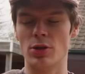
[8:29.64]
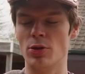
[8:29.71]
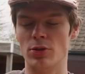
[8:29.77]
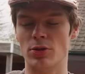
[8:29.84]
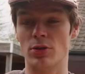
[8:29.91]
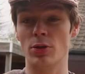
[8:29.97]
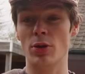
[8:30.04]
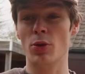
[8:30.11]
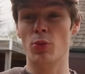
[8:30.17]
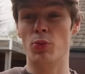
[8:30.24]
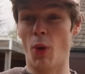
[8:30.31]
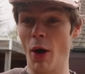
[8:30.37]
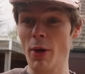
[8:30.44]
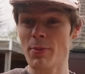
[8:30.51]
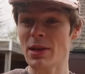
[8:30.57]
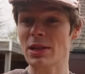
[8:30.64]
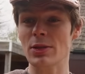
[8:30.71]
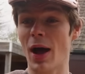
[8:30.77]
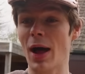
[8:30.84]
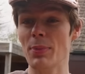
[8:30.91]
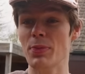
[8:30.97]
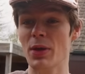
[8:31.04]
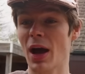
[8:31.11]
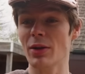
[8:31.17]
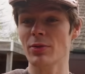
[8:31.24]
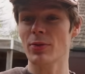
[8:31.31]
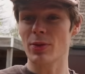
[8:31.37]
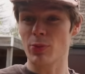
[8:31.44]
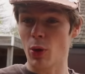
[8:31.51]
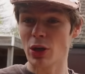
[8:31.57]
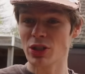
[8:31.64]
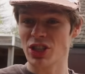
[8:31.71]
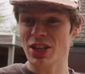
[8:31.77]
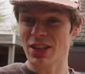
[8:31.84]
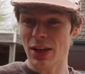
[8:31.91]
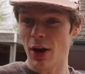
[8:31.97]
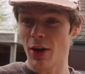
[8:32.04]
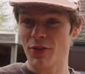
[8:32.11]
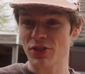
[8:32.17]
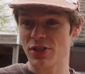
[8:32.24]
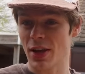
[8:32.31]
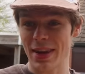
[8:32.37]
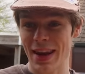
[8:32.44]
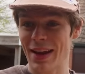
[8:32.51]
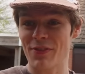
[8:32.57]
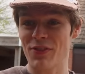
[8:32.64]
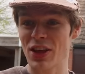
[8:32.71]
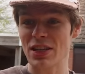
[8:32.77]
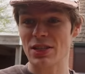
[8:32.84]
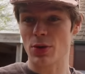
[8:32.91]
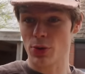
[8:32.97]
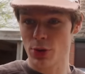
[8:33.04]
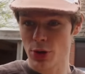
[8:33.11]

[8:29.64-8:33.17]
Dude, do you want me to help you out with watching The Office on Netflix or